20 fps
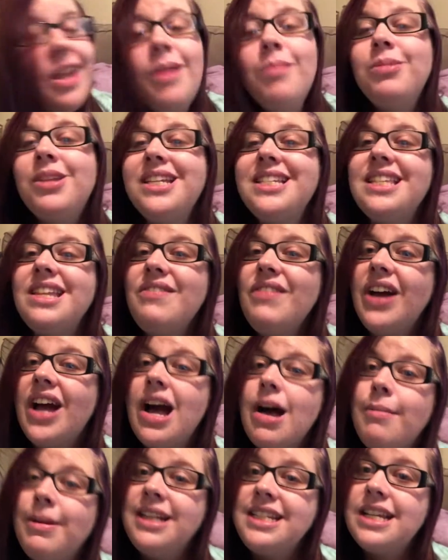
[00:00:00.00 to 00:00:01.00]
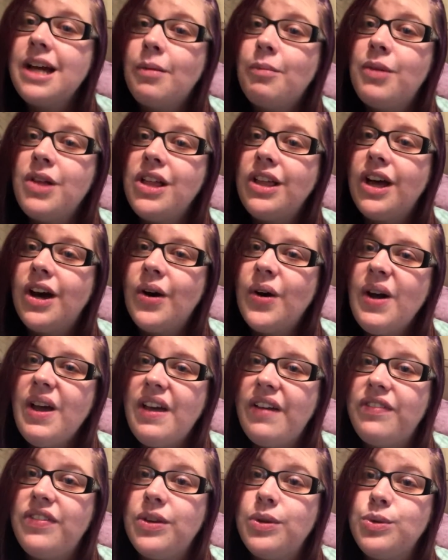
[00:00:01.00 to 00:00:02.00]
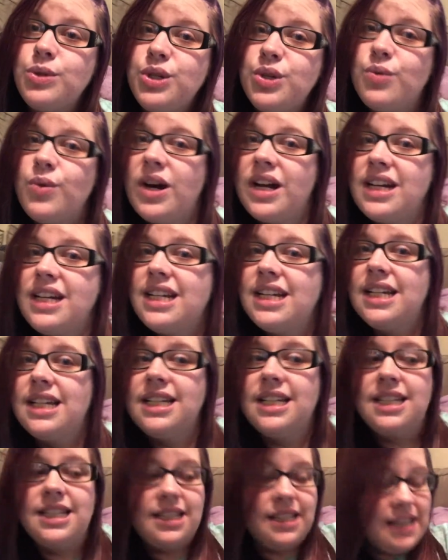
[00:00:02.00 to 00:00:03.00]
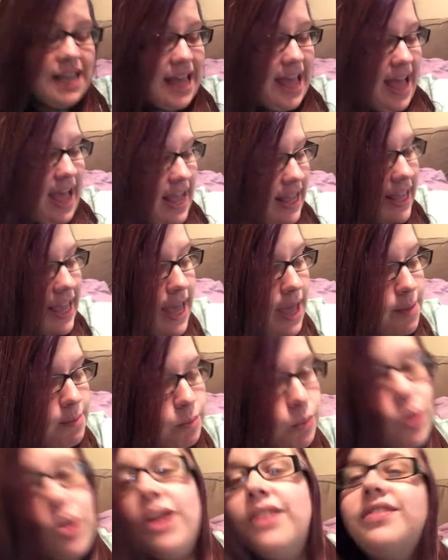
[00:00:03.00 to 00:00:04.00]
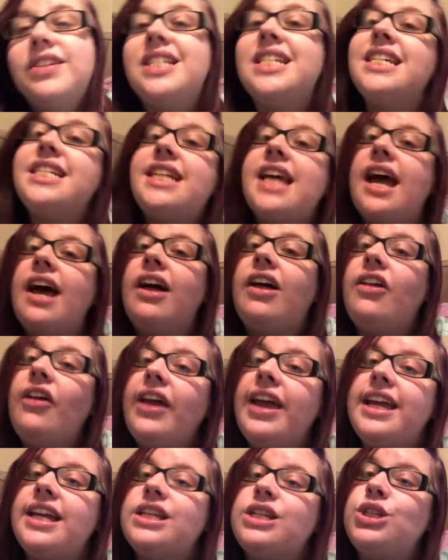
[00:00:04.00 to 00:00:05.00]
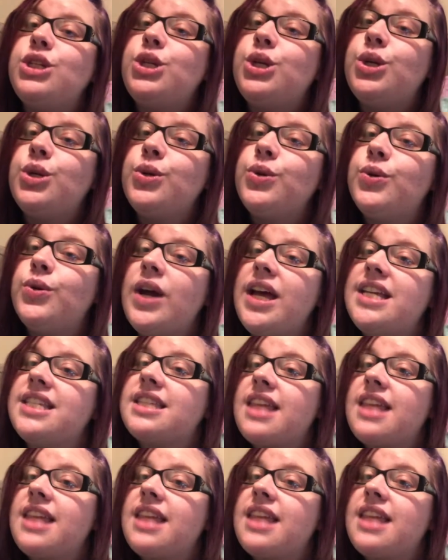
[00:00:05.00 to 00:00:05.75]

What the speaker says: Please leave a comment down below if you do want to get more of a detail into his